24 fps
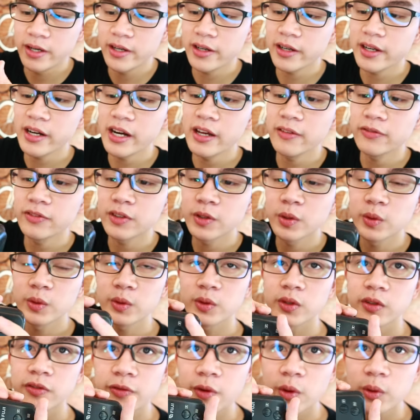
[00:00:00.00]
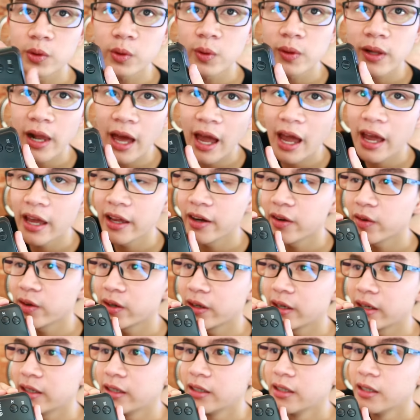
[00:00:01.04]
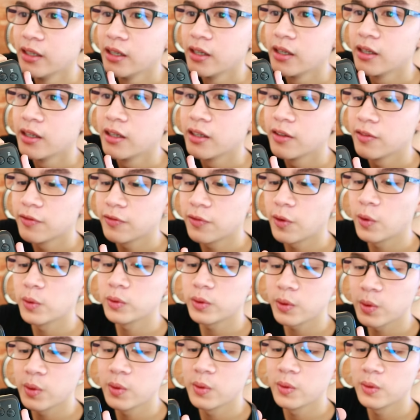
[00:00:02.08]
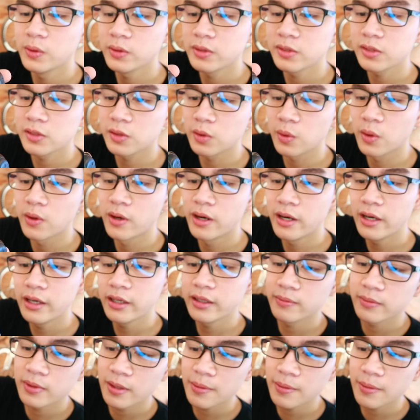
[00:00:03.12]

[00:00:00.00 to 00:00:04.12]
You're gonna have to go to a photo line or a photo store.